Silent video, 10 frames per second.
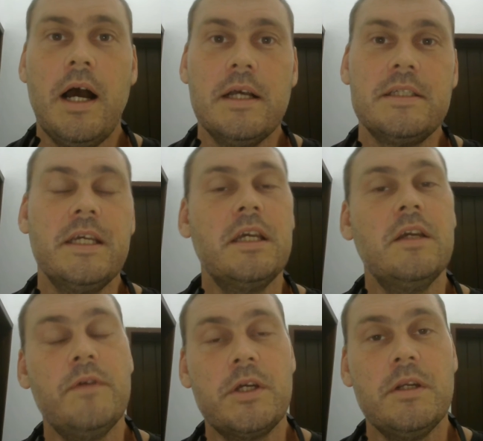seeing
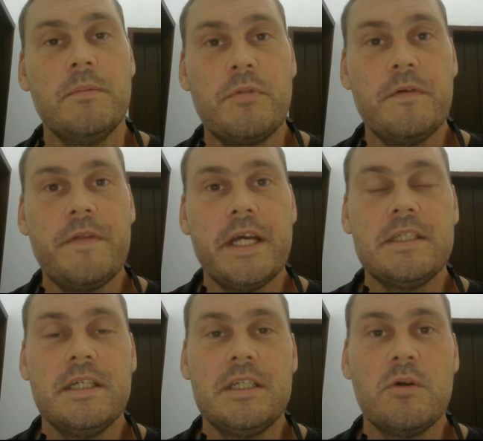if you can improve that
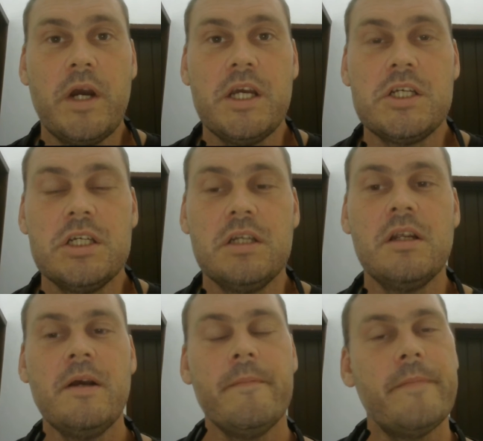situation.
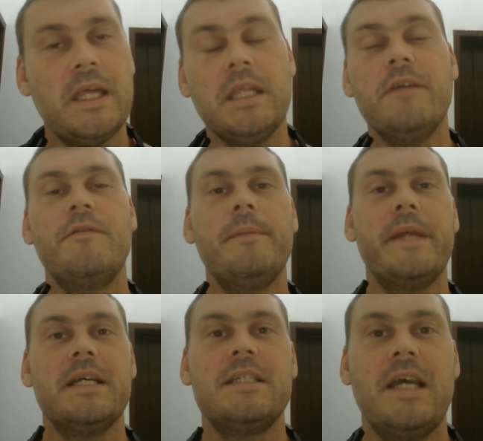And then from
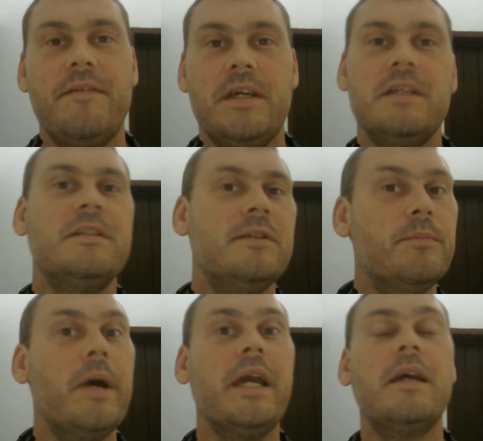that savings, you
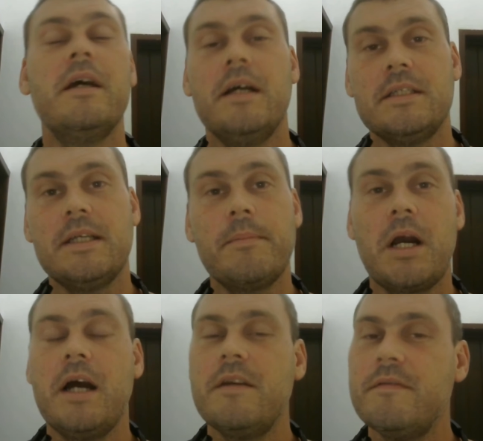make some
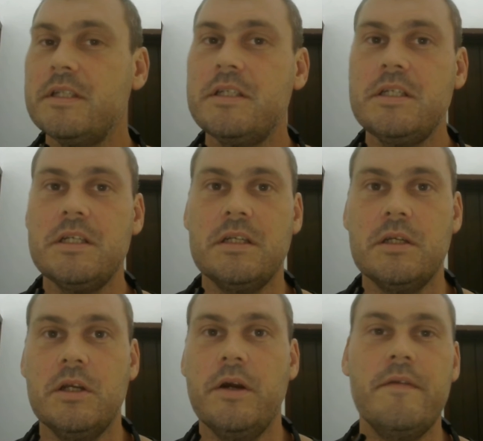kind of decision.
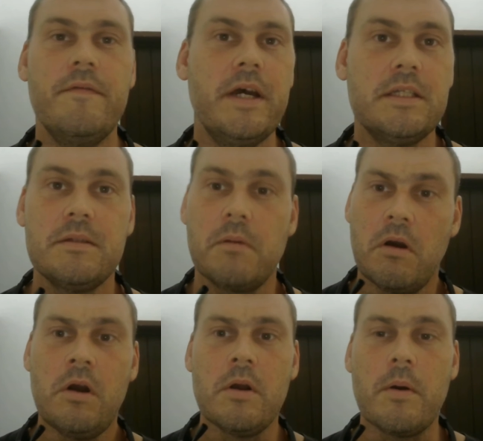Invest
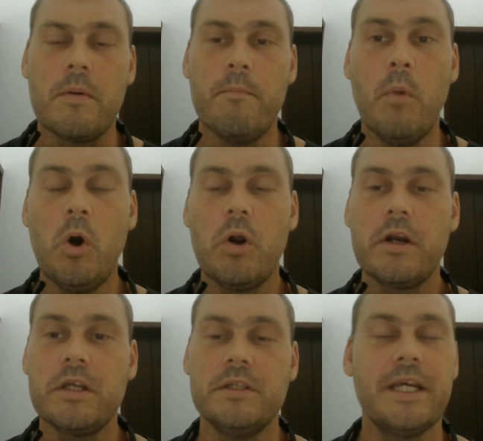
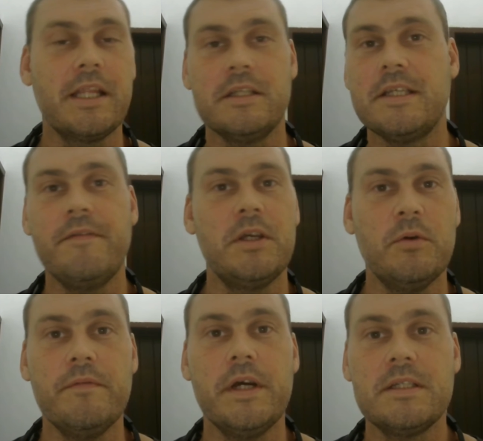more. You take that saving, you
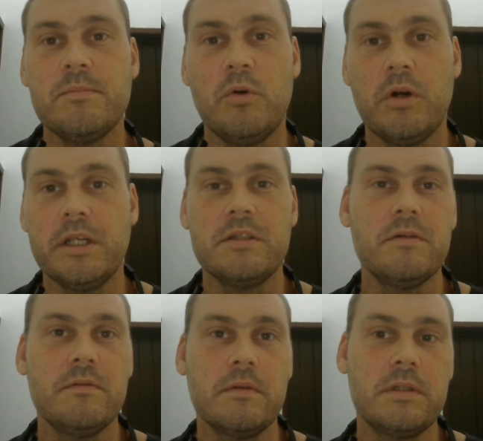invest more
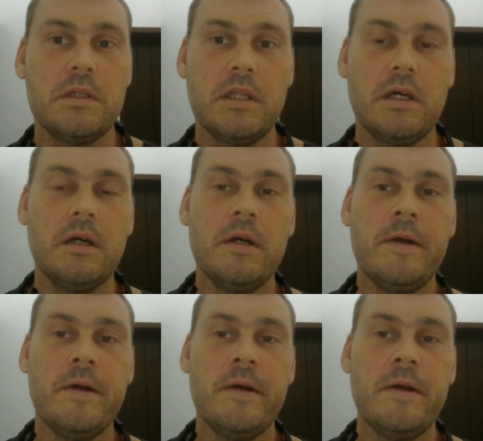into the